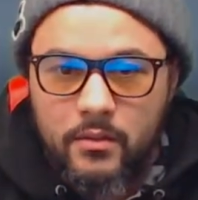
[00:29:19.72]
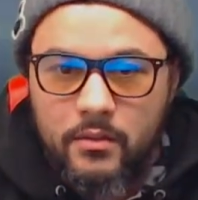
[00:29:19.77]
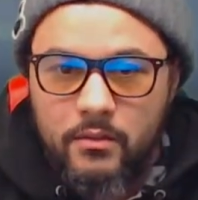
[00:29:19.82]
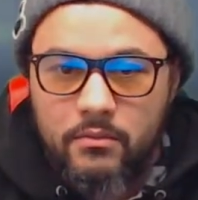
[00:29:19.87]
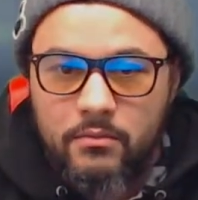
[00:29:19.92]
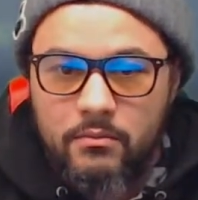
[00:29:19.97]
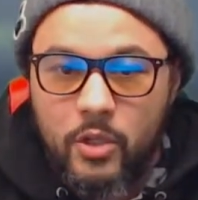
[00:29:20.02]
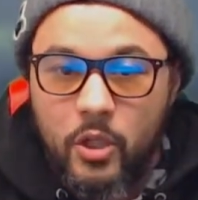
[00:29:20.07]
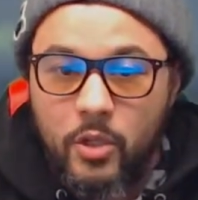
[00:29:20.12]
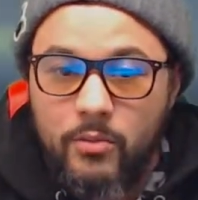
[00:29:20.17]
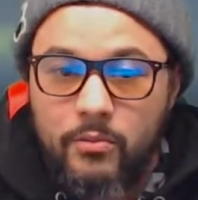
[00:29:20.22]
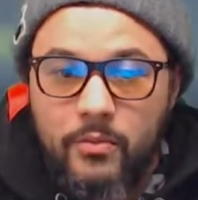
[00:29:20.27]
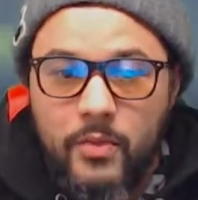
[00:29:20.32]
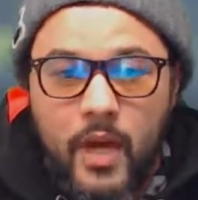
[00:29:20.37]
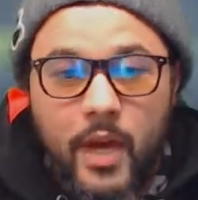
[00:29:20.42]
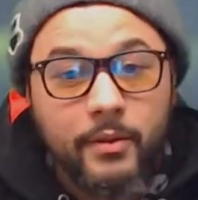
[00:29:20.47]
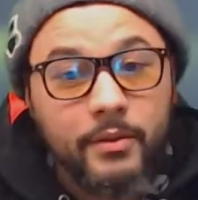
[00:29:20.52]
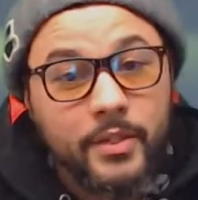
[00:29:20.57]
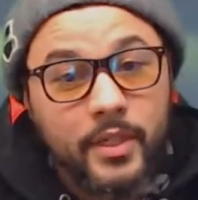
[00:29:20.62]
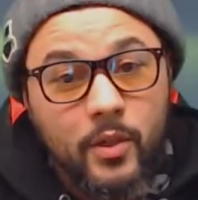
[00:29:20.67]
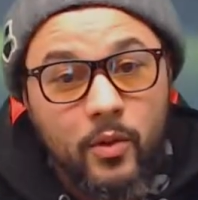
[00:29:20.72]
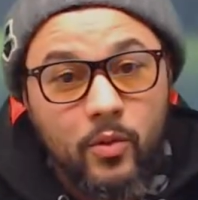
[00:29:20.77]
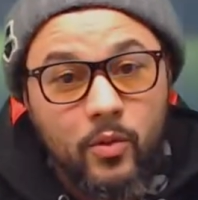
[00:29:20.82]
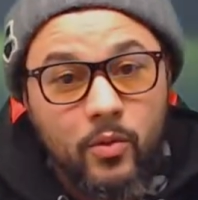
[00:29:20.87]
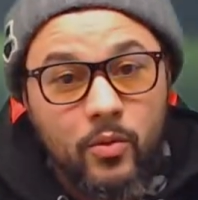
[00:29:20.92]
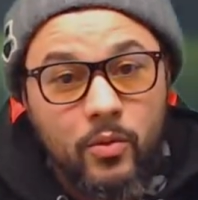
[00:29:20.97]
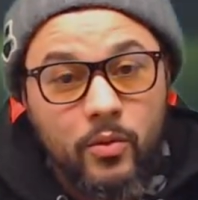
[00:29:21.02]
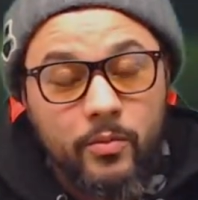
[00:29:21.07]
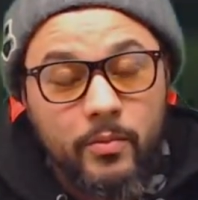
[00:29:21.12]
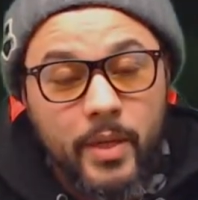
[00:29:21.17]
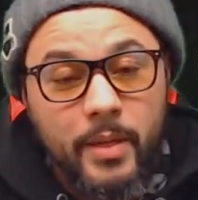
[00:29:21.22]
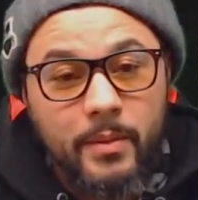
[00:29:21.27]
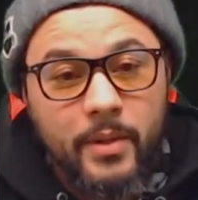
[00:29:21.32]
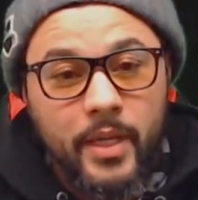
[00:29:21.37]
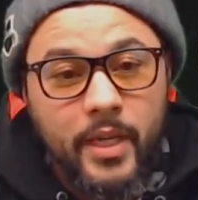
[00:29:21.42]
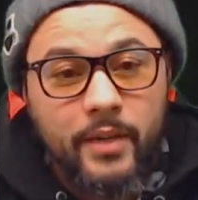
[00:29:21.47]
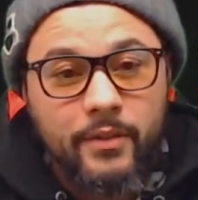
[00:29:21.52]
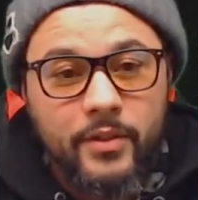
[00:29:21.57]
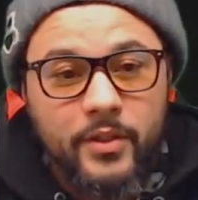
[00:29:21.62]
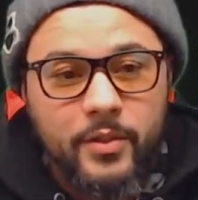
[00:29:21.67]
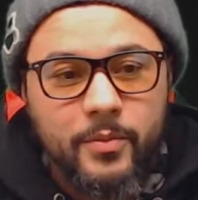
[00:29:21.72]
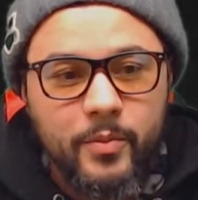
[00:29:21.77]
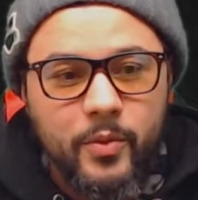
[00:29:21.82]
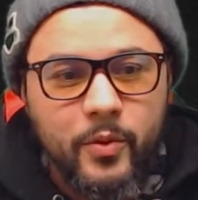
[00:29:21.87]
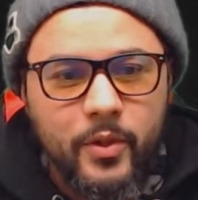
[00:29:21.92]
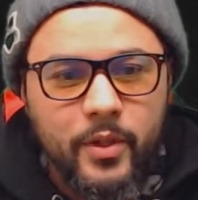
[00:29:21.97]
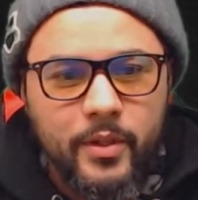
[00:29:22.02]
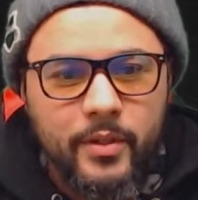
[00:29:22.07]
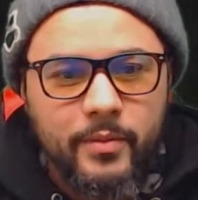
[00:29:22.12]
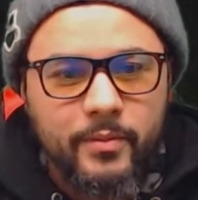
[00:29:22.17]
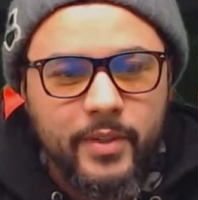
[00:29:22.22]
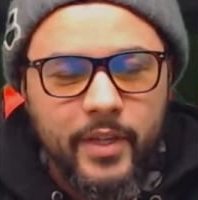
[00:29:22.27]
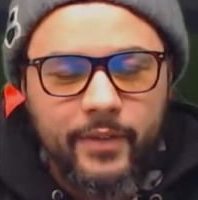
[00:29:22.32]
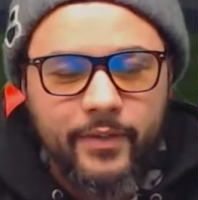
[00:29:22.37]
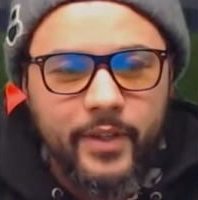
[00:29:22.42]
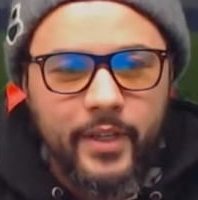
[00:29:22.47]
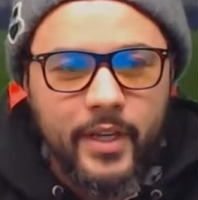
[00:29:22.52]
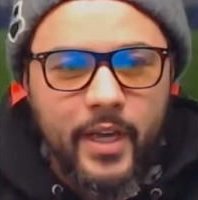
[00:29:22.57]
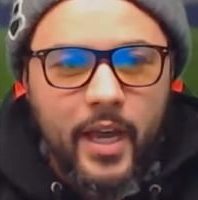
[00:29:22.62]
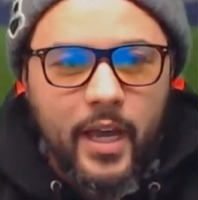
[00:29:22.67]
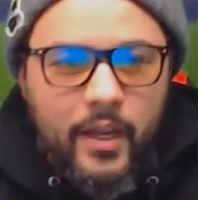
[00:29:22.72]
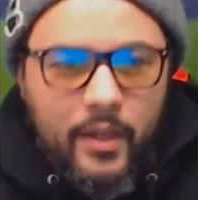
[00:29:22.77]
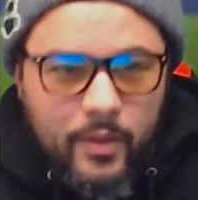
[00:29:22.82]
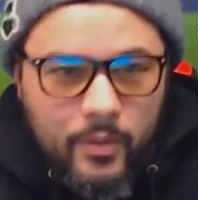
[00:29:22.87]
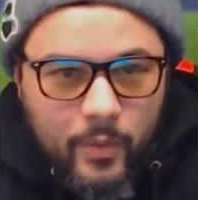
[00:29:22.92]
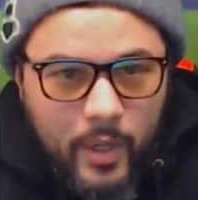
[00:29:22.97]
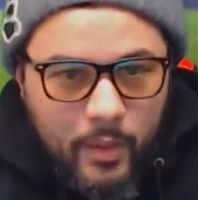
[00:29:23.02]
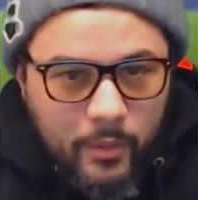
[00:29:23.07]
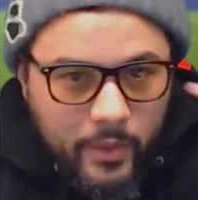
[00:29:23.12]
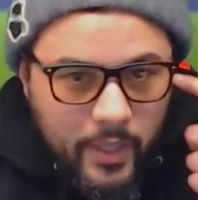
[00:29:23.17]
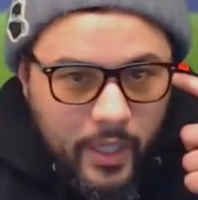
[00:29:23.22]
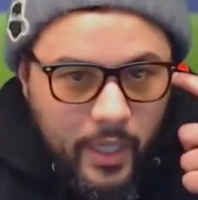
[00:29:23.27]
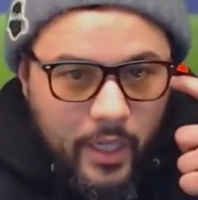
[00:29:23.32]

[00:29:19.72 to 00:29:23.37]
Oh, I was like, ooh, maybe they give us a board. Definitely not. Why would they?